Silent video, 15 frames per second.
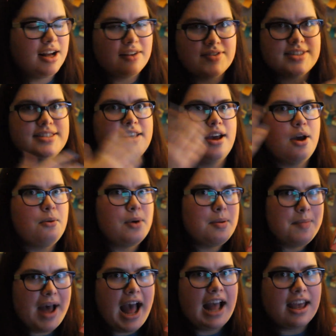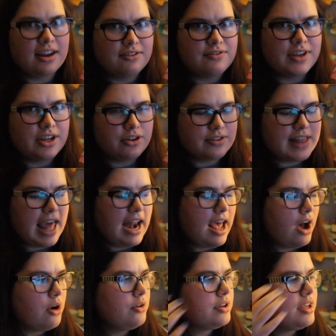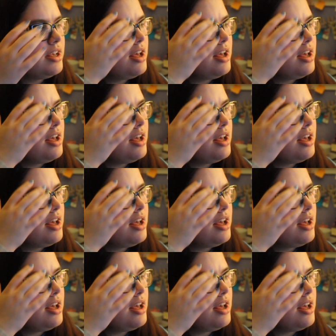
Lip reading: Obviously, I went back and figured that out.